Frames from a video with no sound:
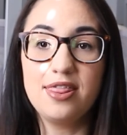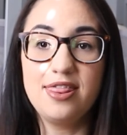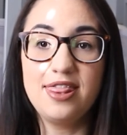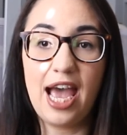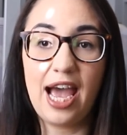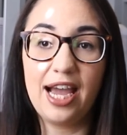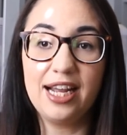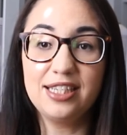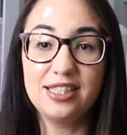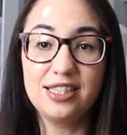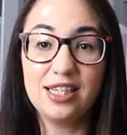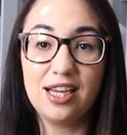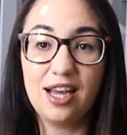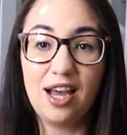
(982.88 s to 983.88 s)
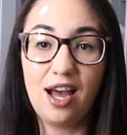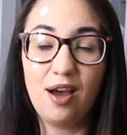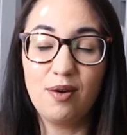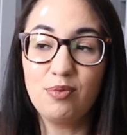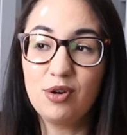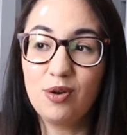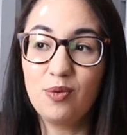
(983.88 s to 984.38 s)
That
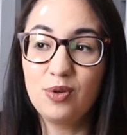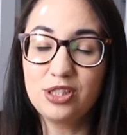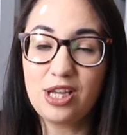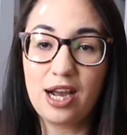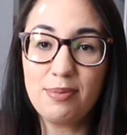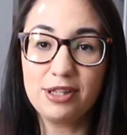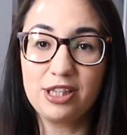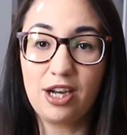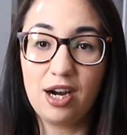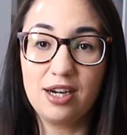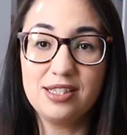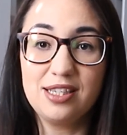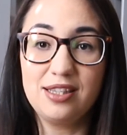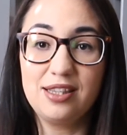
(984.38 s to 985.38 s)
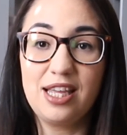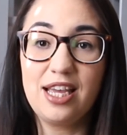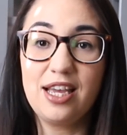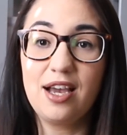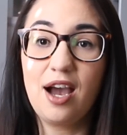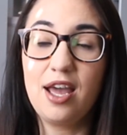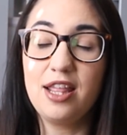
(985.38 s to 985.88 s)
we'll talk about the car seat
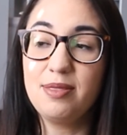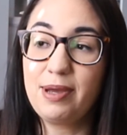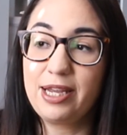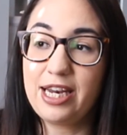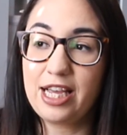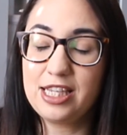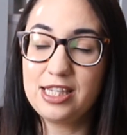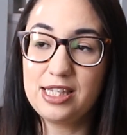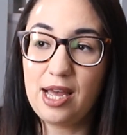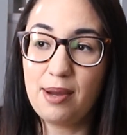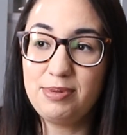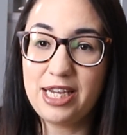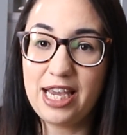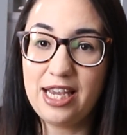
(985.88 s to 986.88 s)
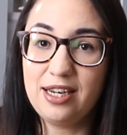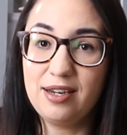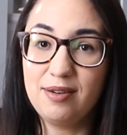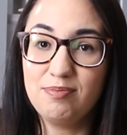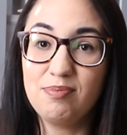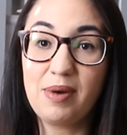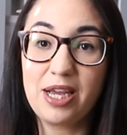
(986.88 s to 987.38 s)
thing in my next update,
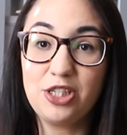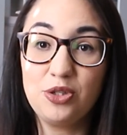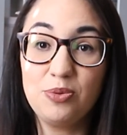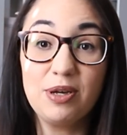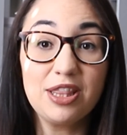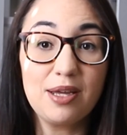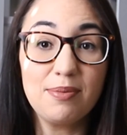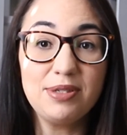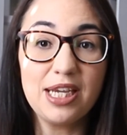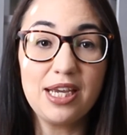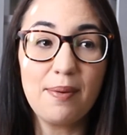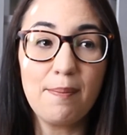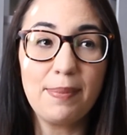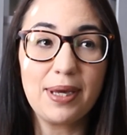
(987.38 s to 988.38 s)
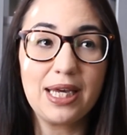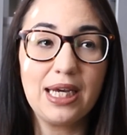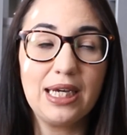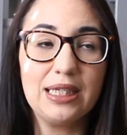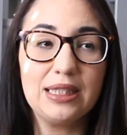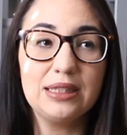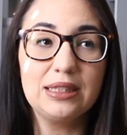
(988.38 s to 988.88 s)
my 2 month update,
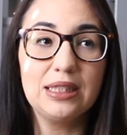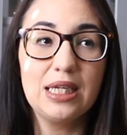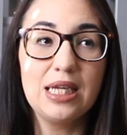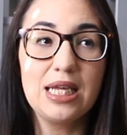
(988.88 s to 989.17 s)
because